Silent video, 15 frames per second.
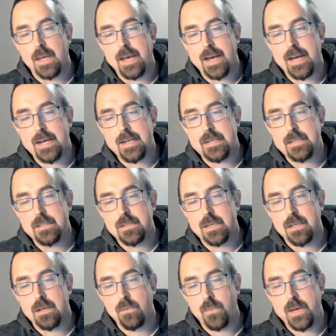and
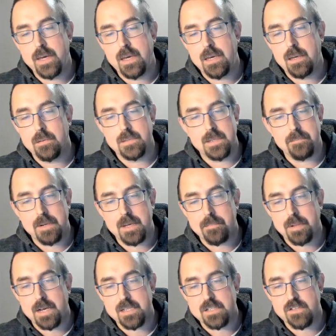we simply
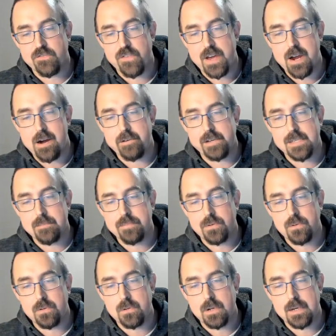apply this very
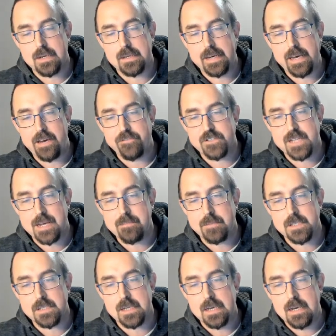simple uh, if
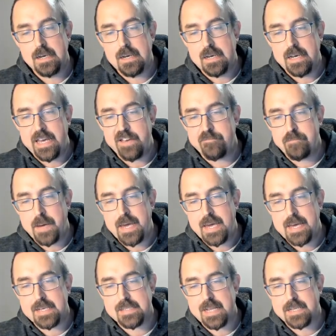statement. If B
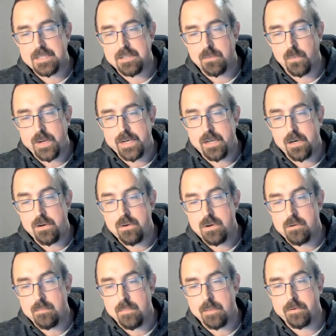is less than window,
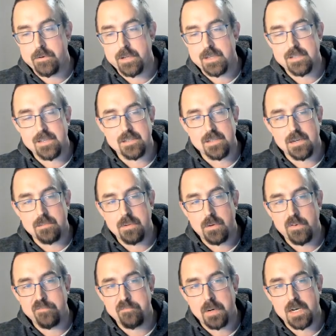remember in this example
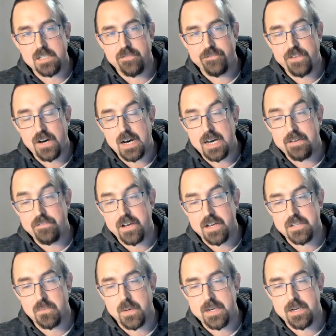we've passed 5
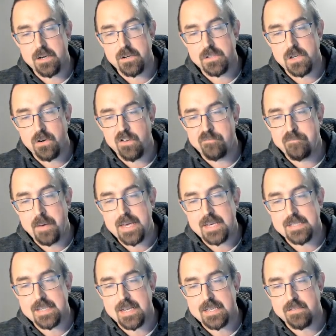as window, so if B
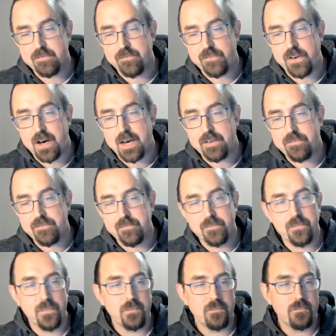is less than 5,
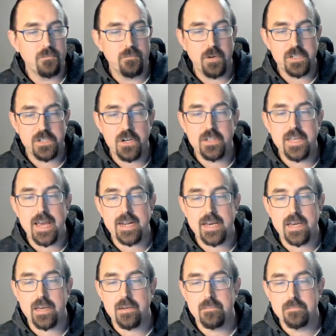return the
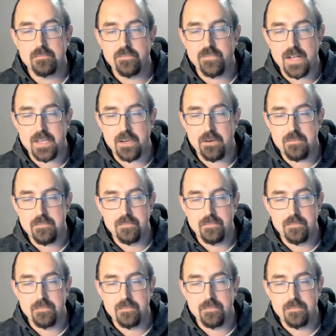NA value.